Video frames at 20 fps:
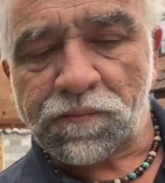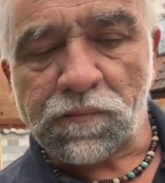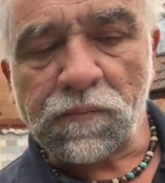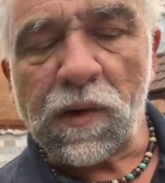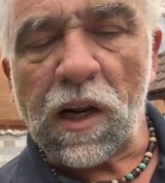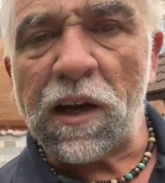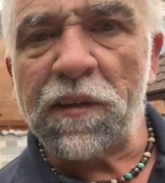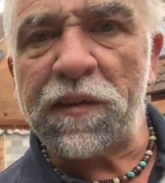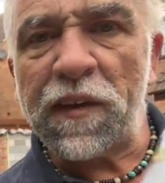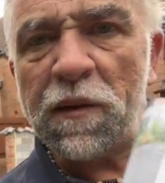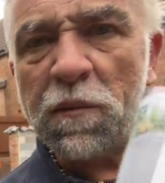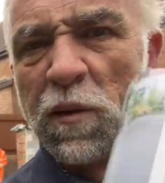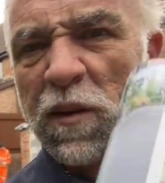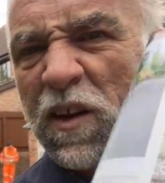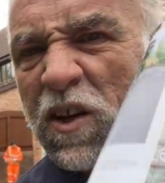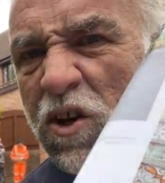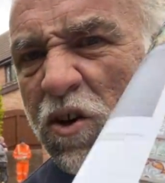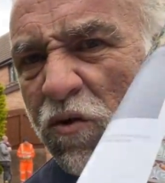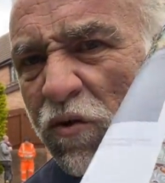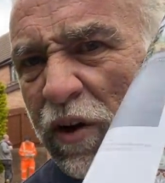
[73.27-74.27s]
I think with the
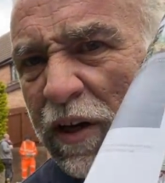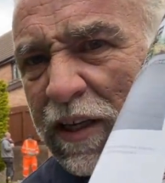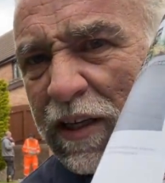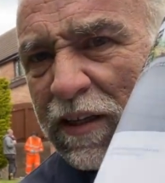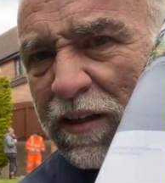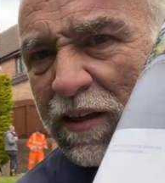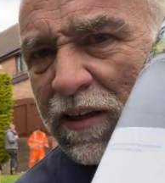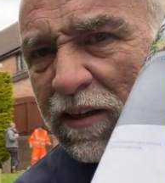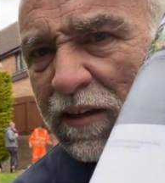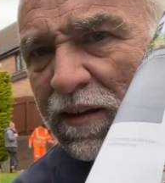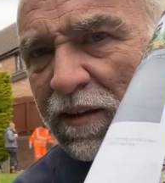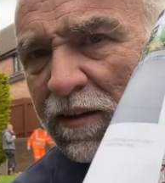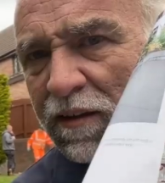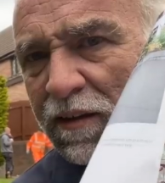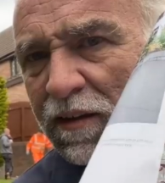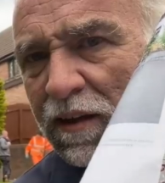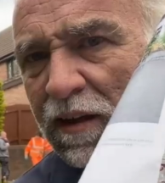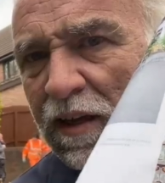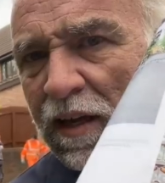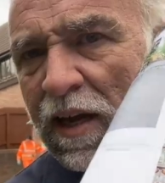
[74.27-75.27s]
green
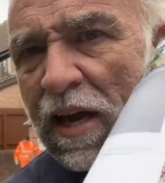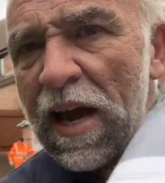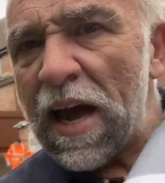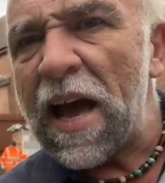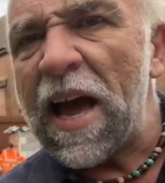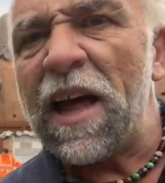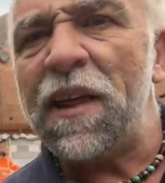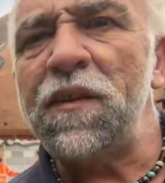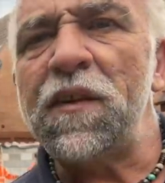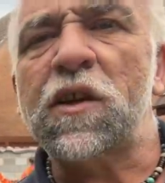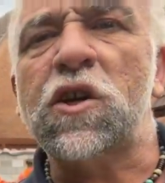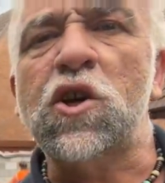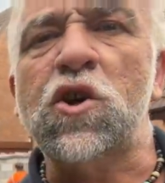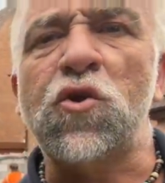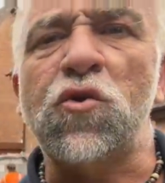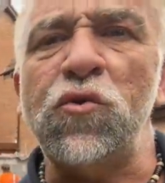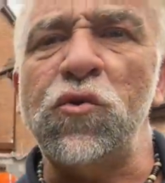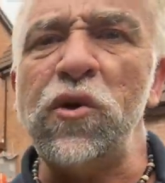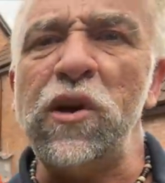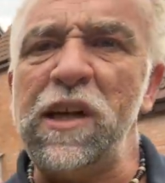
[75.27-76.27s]
and the
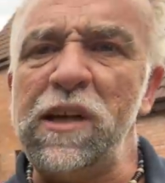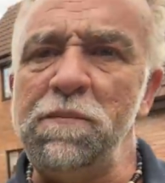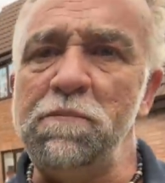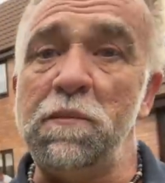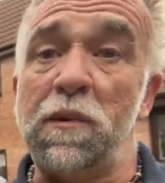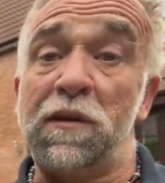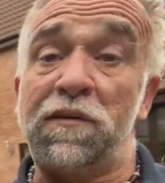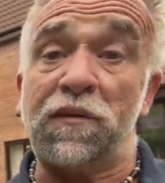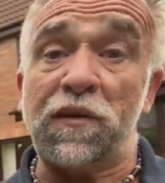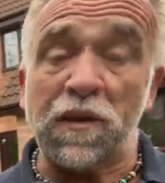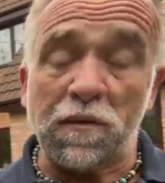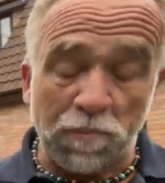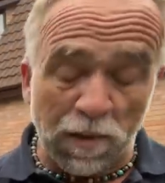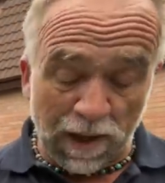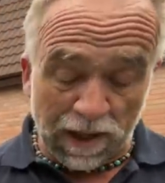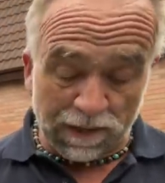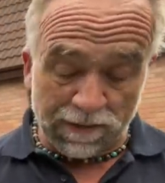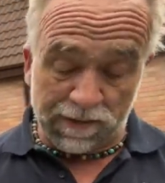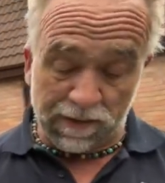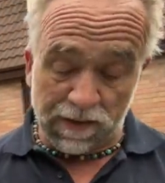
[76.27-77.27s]
cream for the
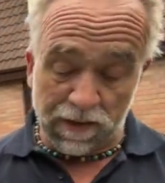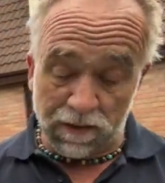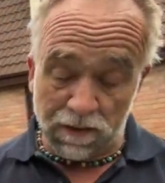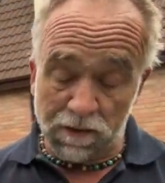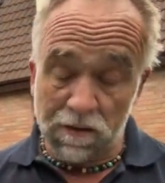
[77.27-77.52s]
patio,